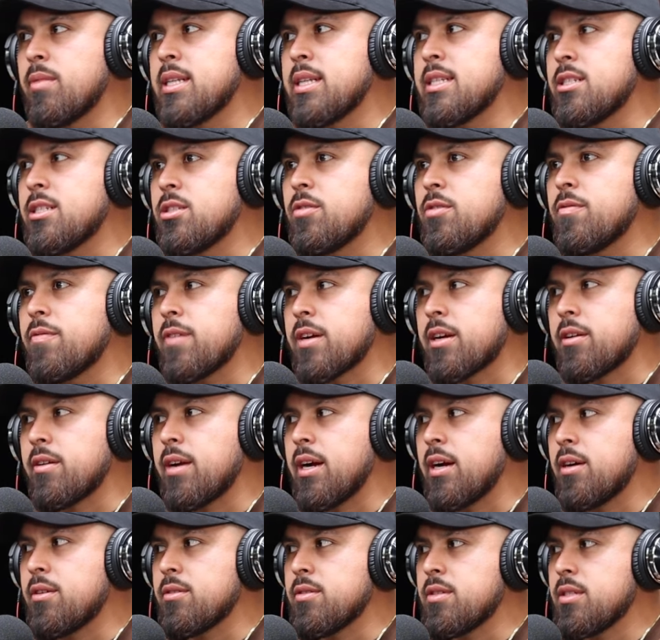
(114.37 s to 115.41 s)
when did you figure
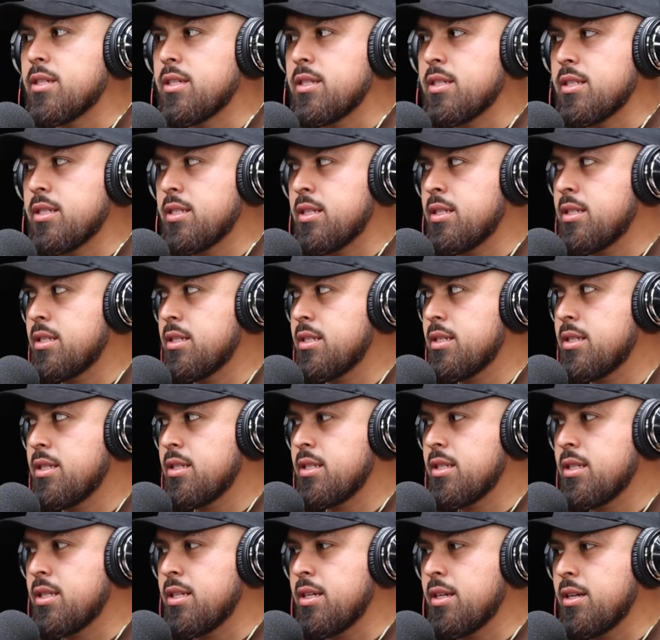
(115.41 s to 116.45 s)
out
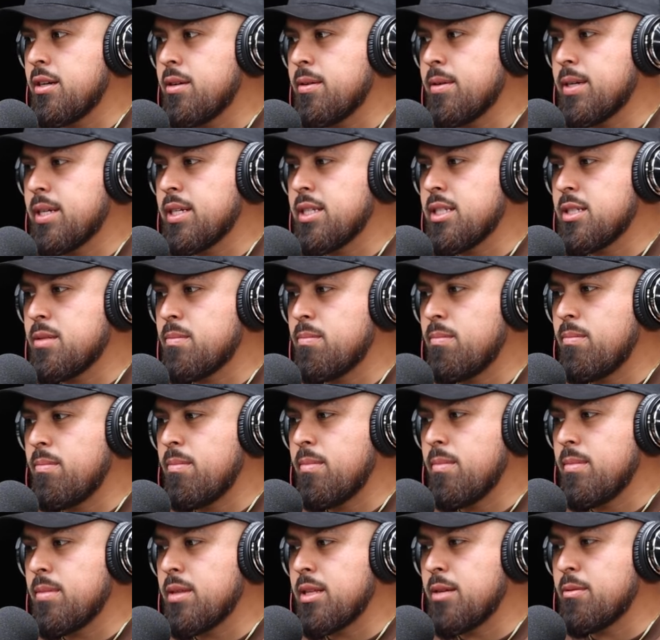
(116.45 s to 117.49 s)
there was
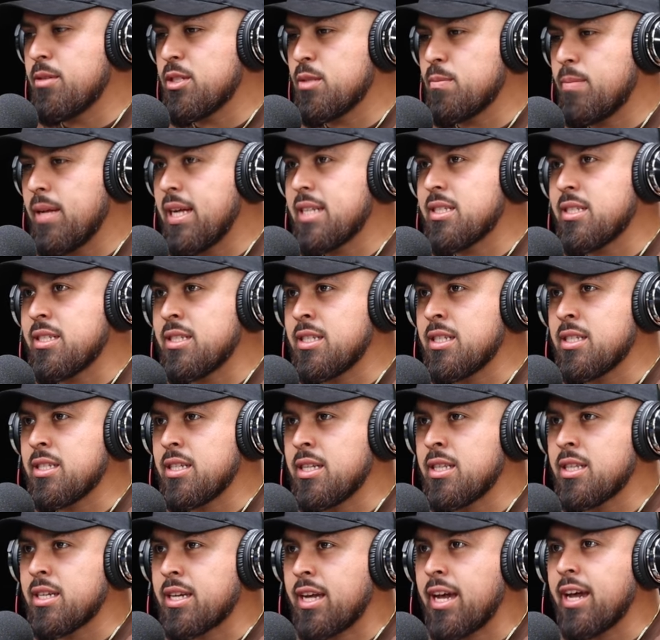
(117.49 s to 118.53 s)
there was blessing in,
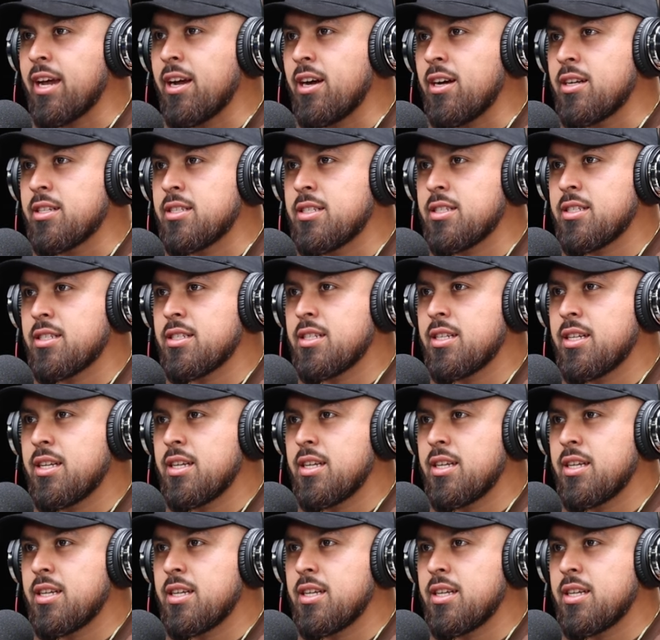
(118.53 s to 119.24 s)
in the chaos